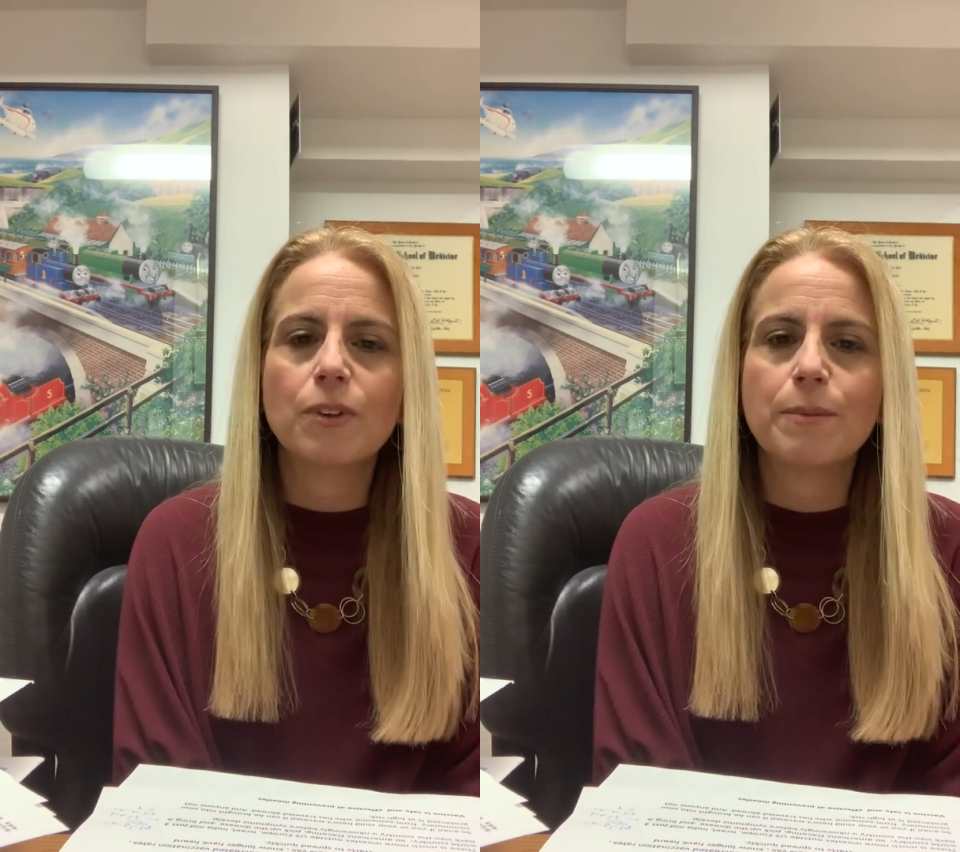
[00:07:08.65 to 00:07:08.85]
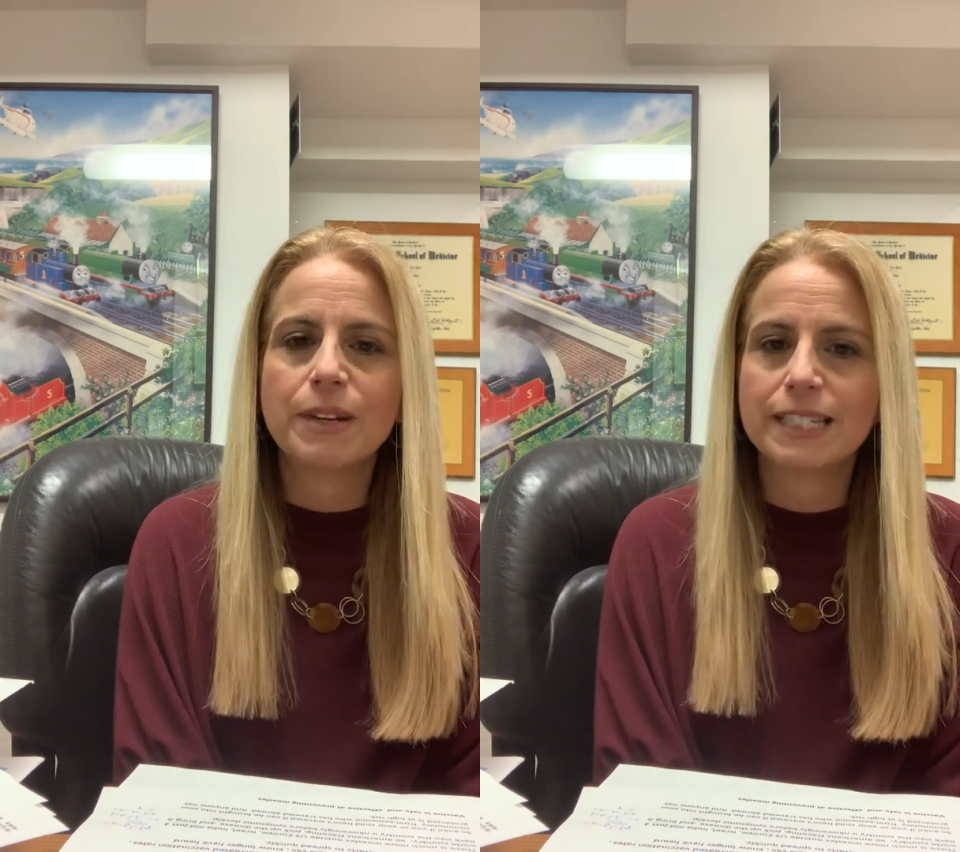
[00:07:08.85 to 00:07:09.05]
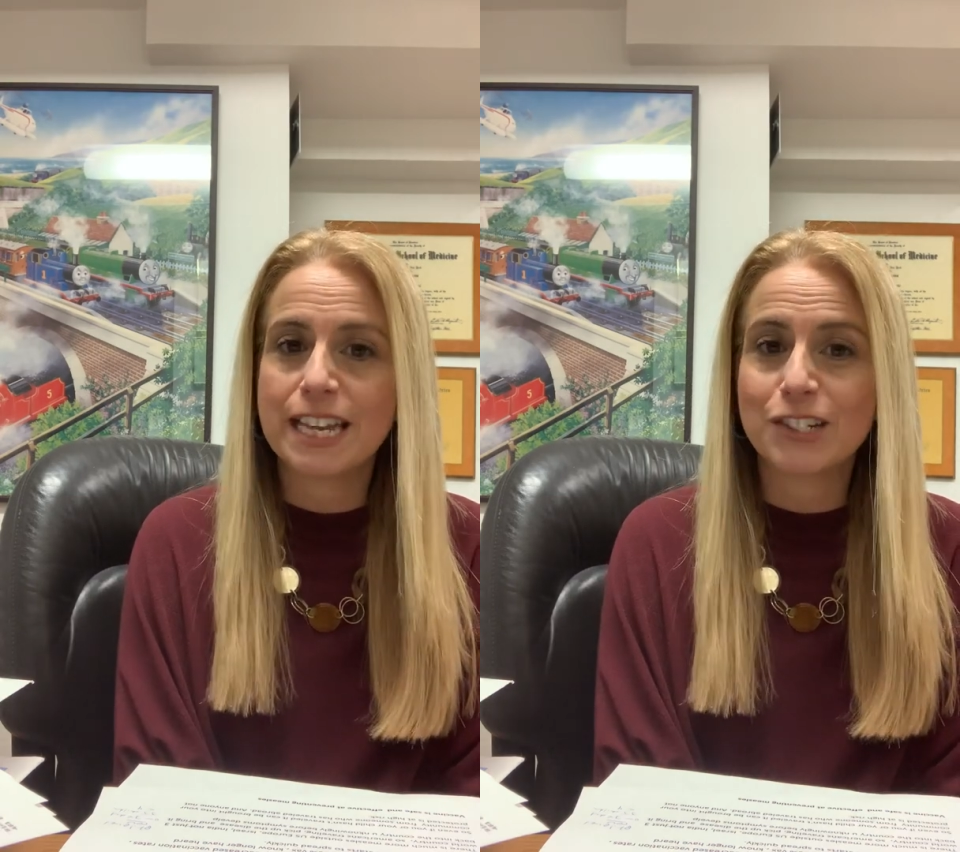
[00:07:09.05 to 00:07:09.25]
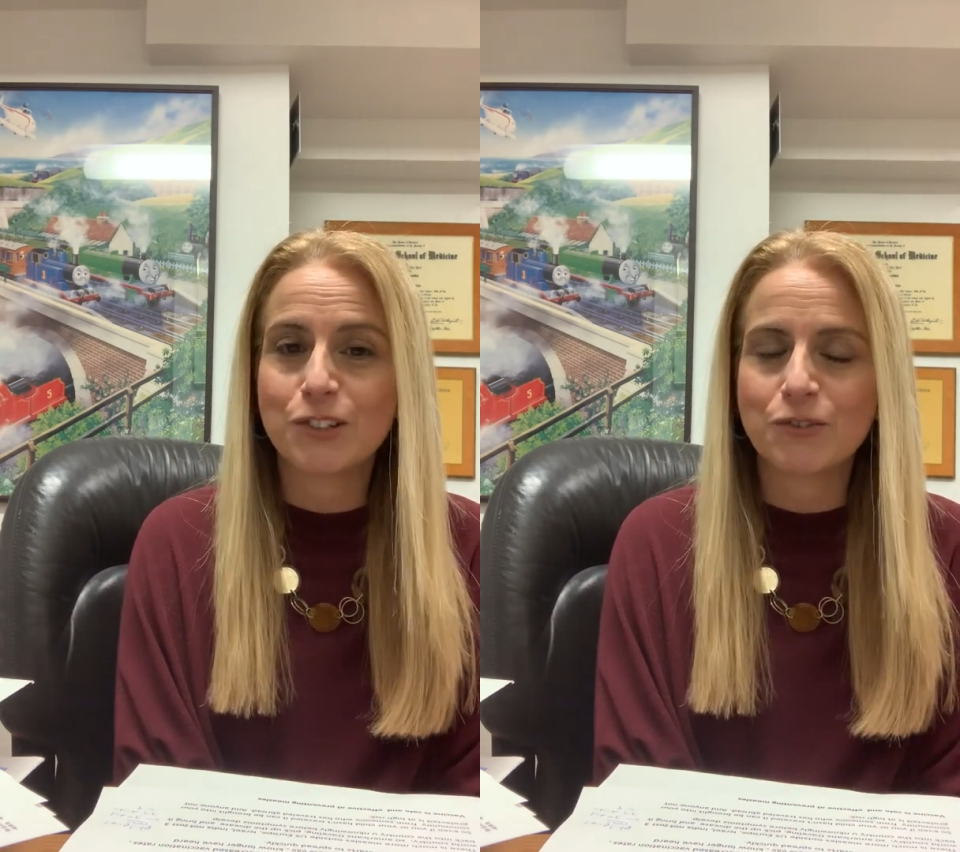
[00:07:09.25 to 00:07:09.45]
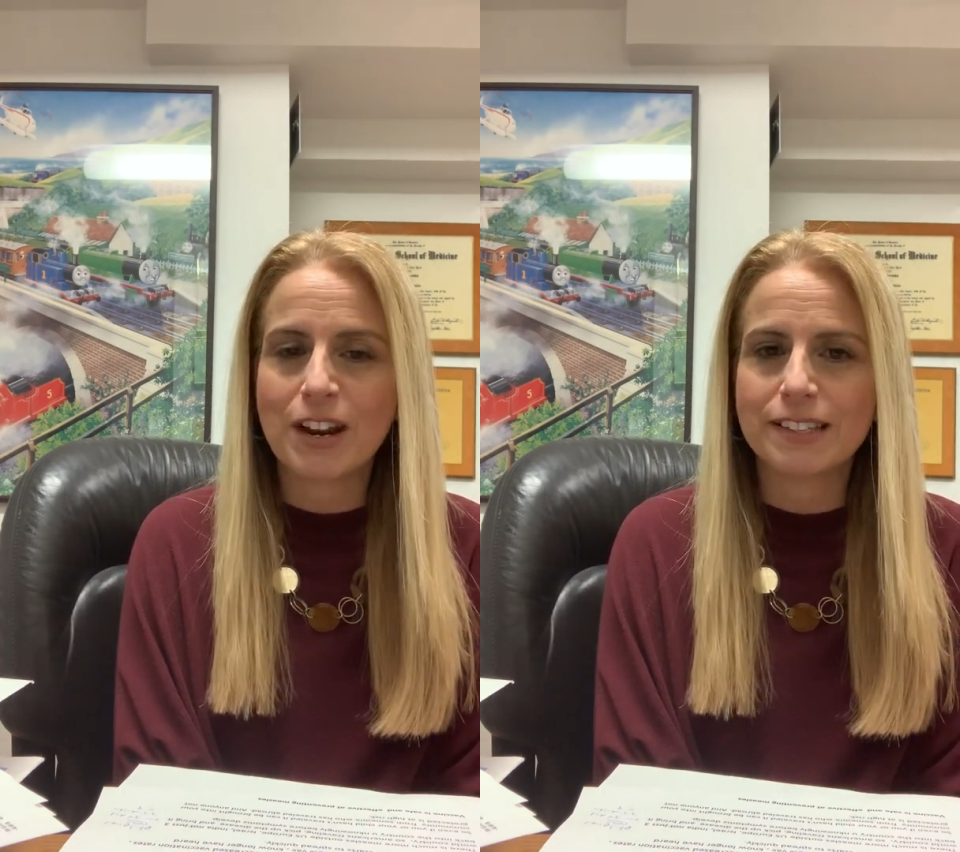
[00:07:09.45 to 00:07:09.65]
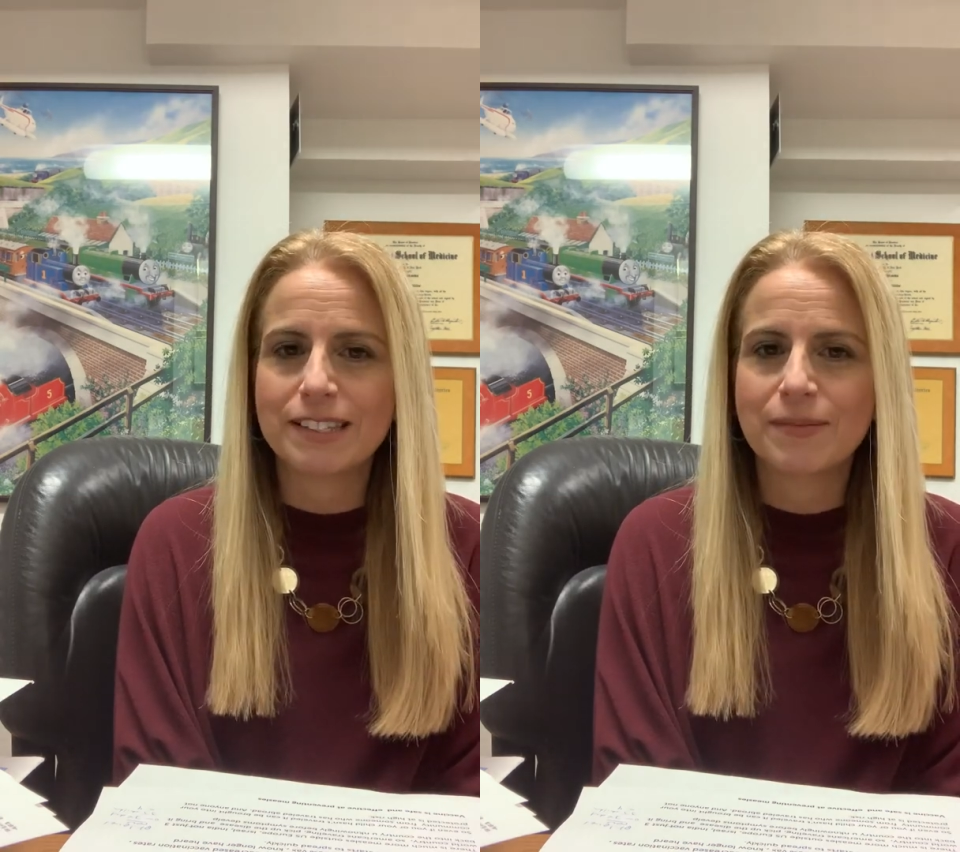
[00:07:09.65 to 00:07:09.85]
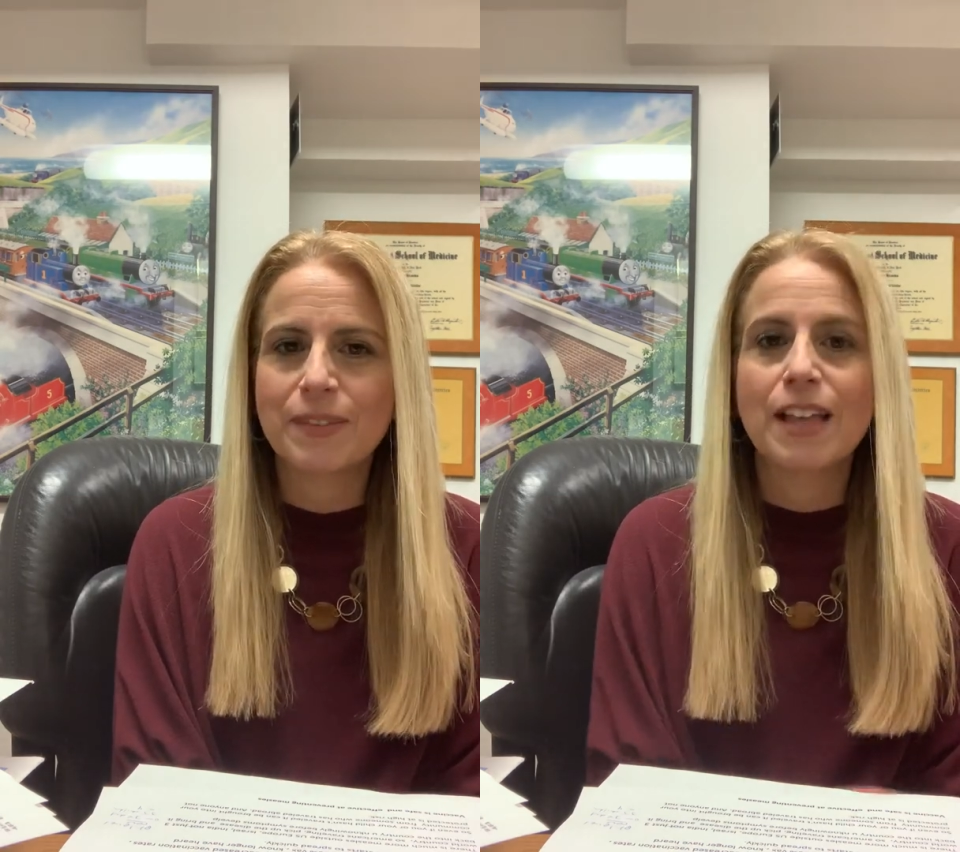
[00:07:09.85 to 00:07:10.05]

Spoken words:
immunizations rates.